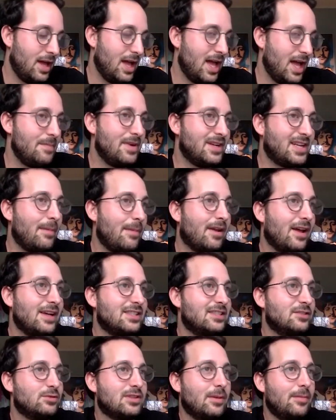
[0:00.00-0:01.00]
Big Time
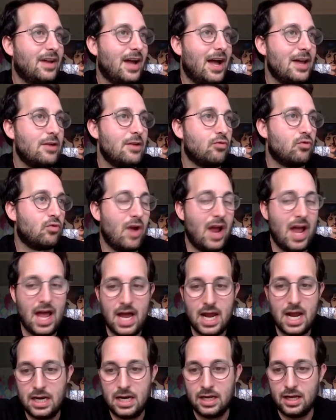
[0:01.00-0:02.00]
Adolescence was something I had
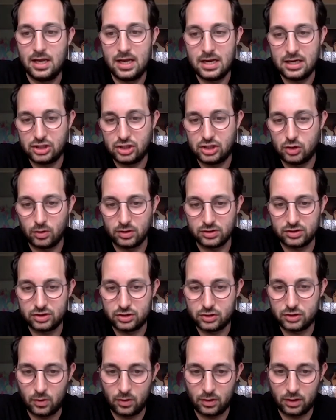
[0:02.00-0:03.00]
read in a short
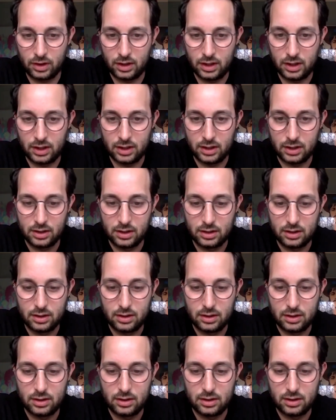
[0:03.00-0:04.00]
story
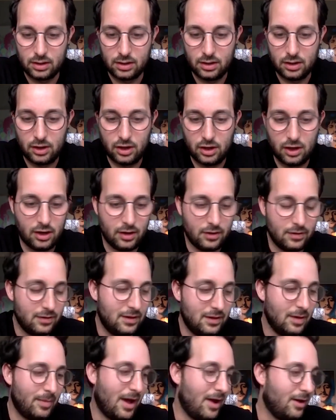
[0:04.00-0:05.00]

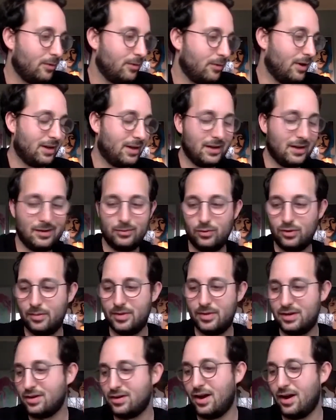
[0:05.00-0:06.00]
about a
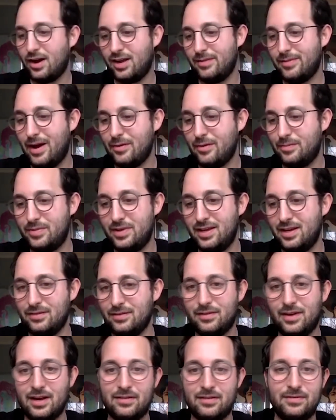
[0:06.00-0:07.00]
woman talking about being
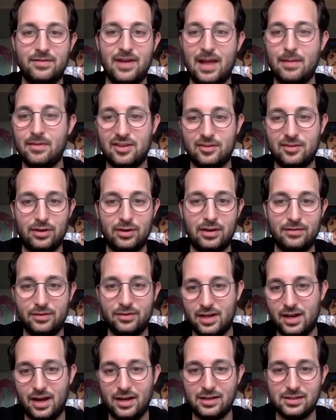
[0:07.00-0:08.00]
like famous briefly
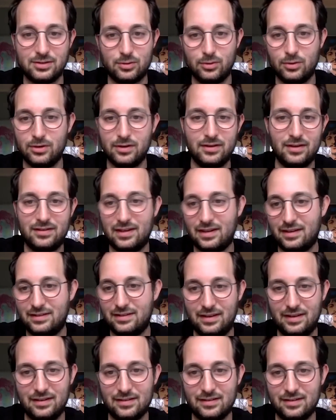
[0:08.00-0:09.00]
in high school in the
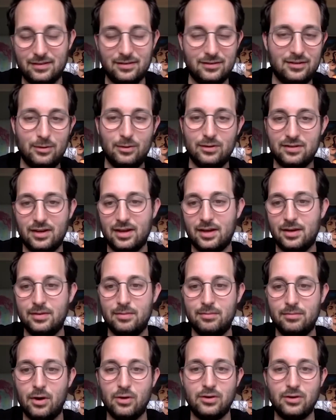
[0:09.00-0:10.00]
60s, and she was like a
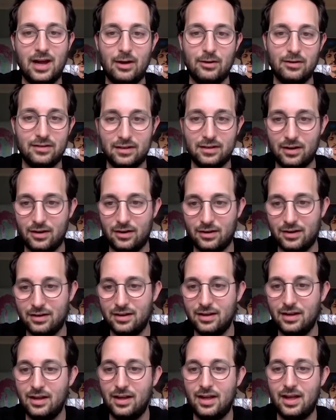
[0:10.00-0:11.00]
Motown singer,
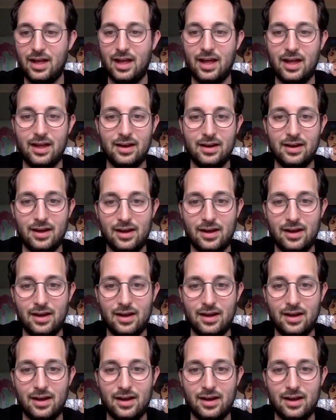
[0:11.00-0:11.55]
and